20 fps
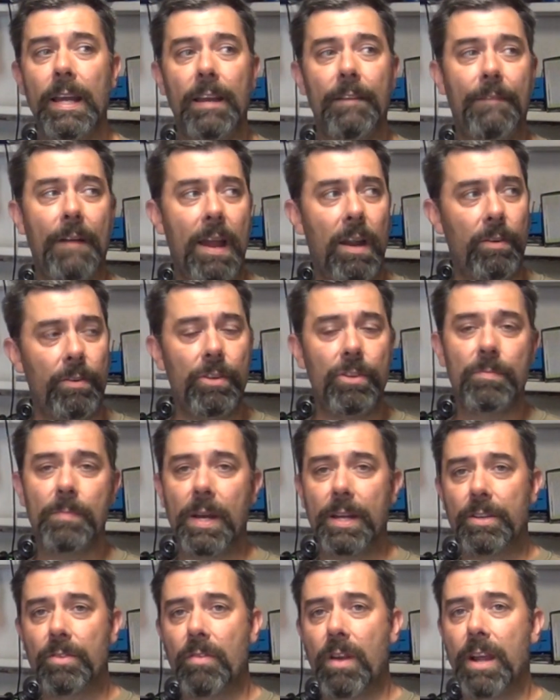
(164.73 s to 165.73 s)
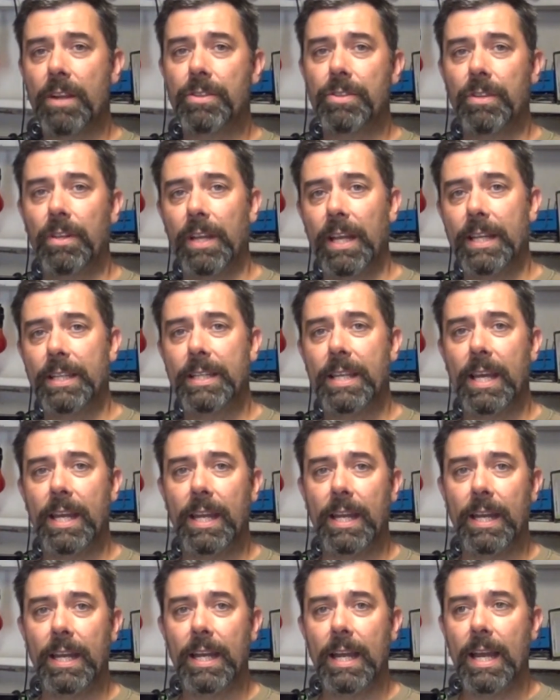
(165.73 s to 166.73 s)
If I don't use my directional
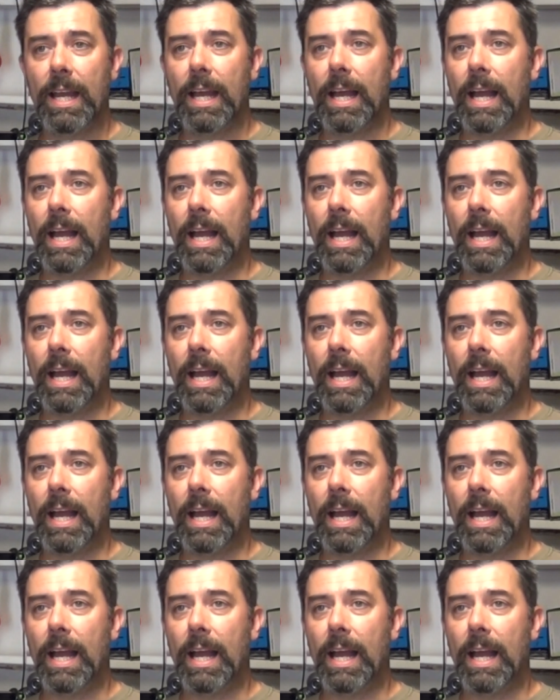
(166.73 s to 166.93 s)
antenna